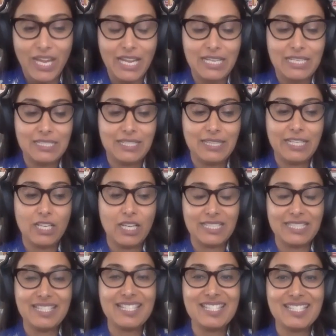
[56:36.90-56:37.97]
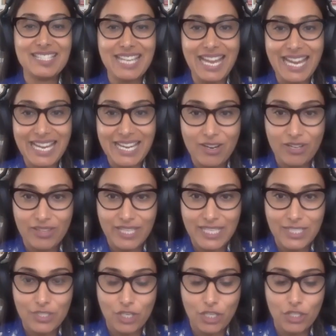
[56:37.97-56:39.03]
and they got a stay on
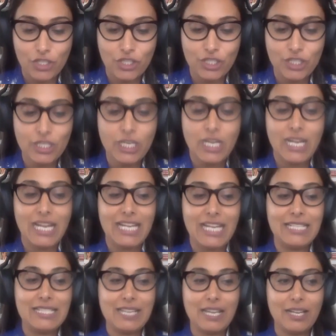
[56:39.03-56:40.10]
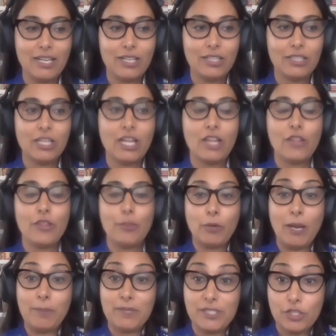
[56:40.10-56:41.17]
the injunction until the
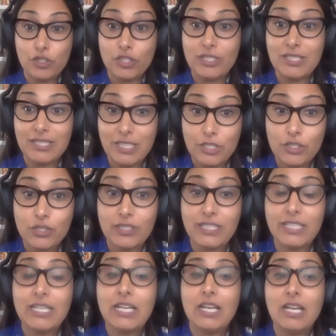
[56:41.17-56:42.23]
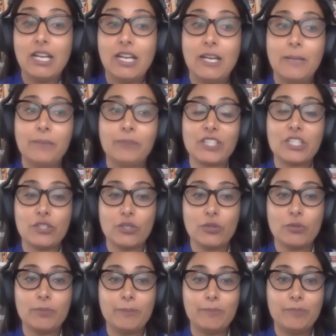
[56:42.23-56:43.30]
proposition, essentially.
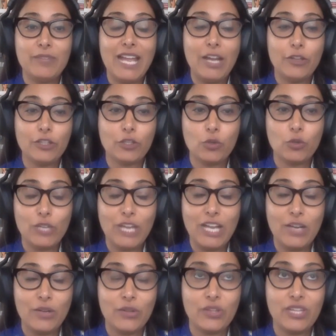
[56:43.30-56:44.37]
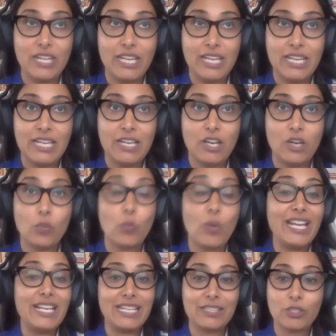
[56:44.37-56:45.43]
So now they are
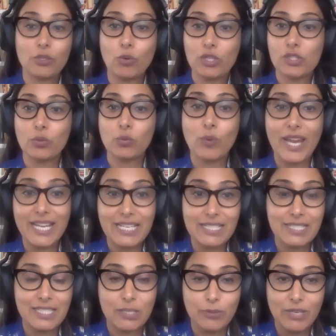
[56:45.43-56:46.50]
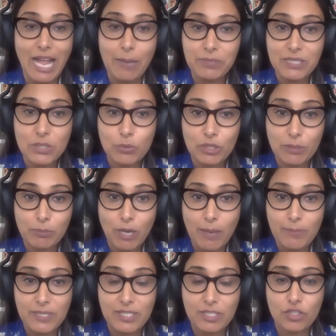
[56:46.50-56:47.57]
waiting, the courts are waiting to see what happens with the
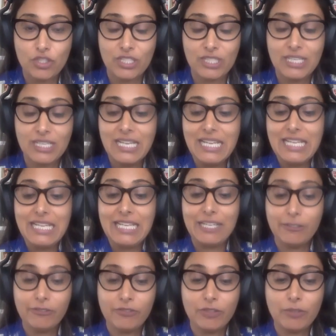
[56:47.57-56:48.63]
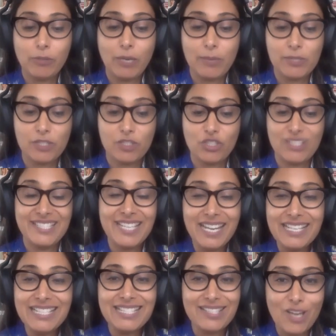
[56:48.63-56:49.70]
proposition. If the proposition
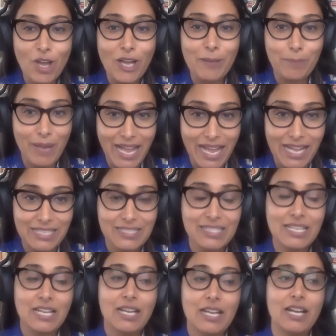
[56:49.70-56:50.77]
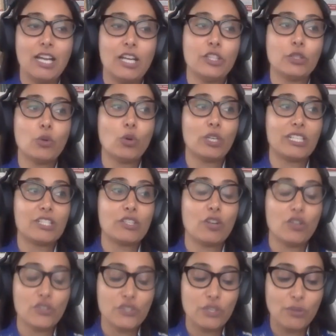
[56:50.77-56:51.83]
does not pass, the court has
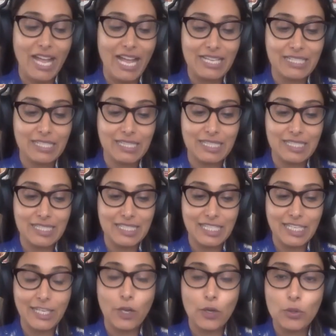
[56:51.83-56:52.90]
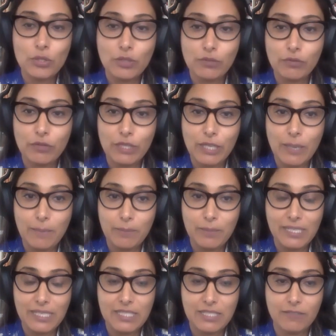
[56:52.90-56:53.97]
also asked the CEOs of the
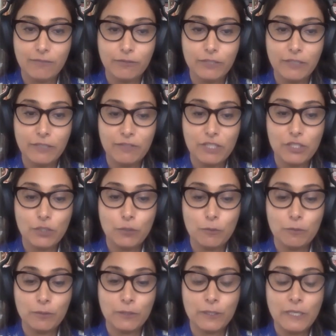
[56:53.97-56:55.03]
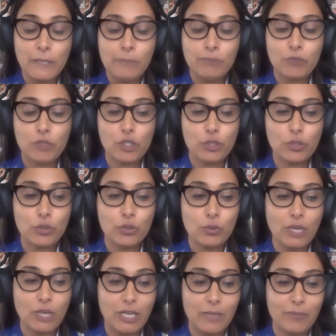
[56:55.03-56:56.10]
companies of Lyft and Uber
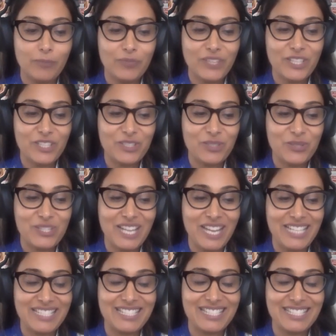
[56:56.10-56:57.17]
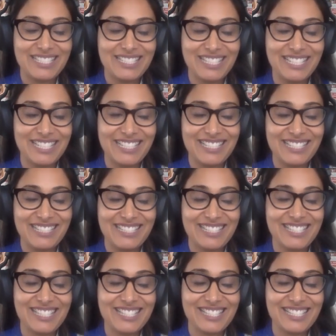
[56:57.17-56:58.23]
to sign
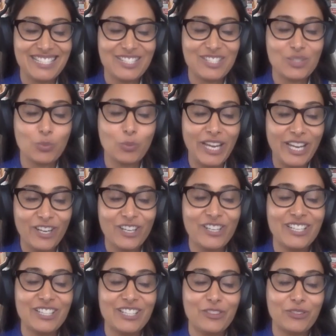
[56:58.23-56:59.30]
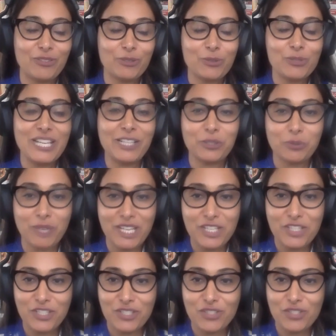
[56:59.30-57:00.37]
swear through
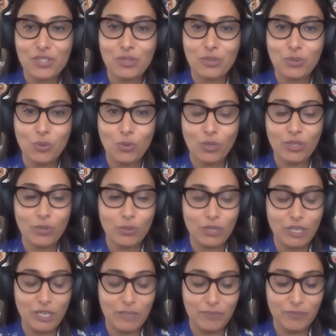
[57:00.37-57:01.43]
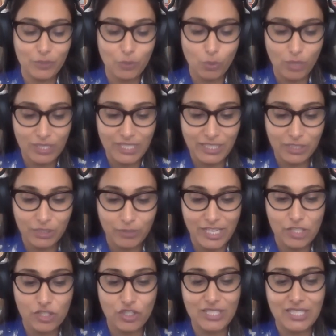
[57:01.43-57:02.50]
declarations, through court
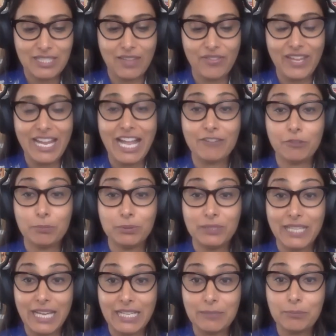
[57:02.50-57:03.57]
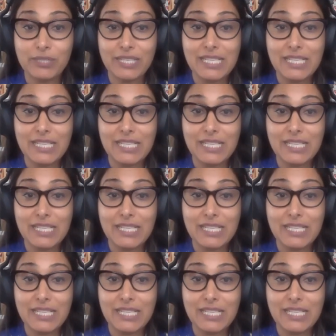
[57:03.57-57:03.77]
declarations, that they have a plan in